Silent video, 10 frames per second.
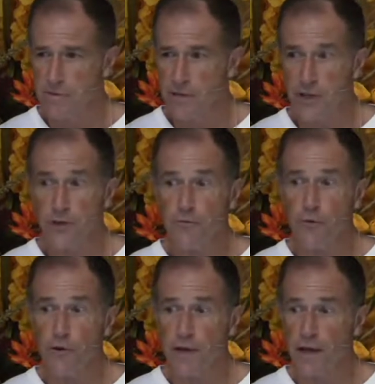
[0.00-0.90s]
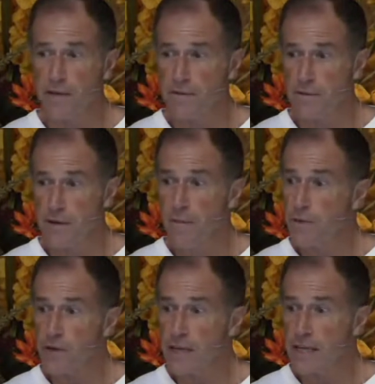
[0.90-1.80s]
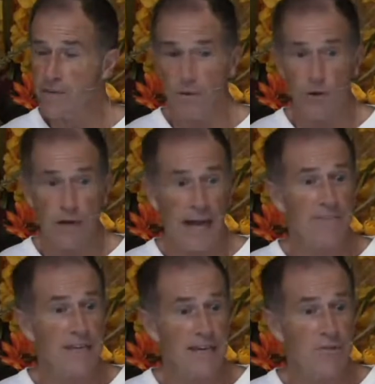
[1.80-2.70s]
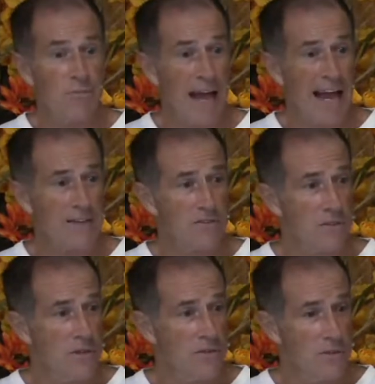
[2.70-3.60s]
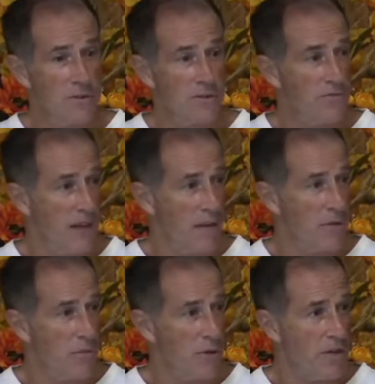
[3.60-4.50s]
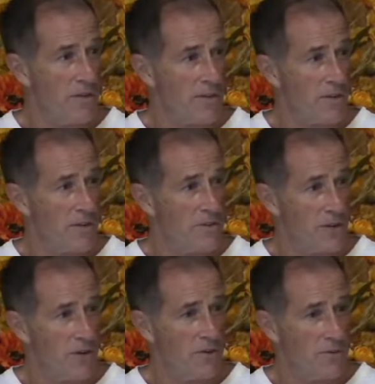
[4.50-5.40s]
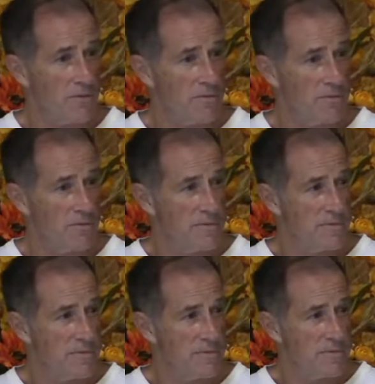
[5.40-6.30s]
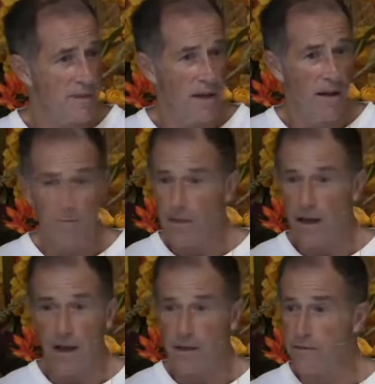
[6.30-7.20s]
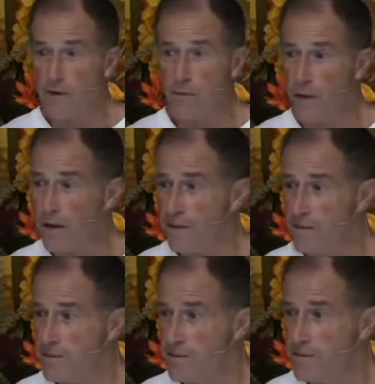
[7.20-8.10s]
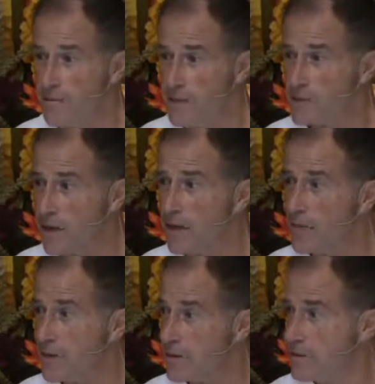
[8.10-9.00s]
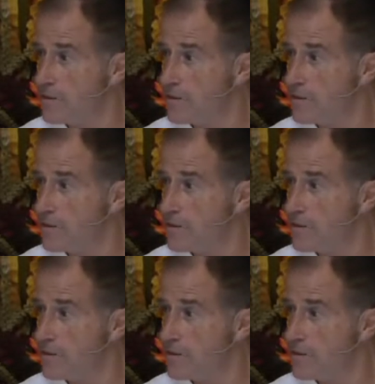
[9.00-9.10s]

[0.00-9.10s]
Year 48, they're going to have to give it back to the original family. What do you think they're going to start doing? Giving it away. That's what I think.